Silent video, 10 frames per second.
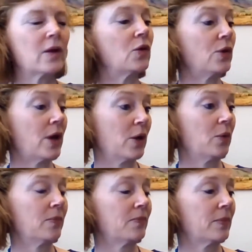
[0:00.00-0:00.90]
You know.
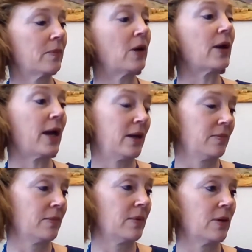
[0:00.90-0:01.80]
Okay.
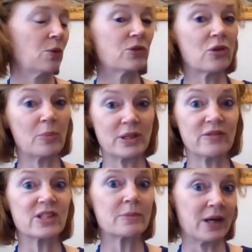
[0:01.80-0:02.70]
You're also a bit of
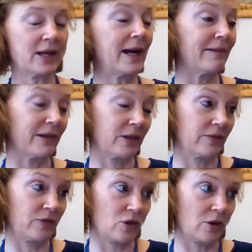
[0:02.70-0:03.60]
a smug and
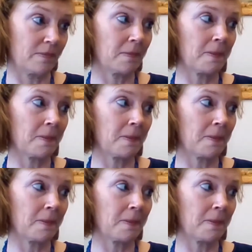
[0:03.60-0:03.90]
arrogant frog.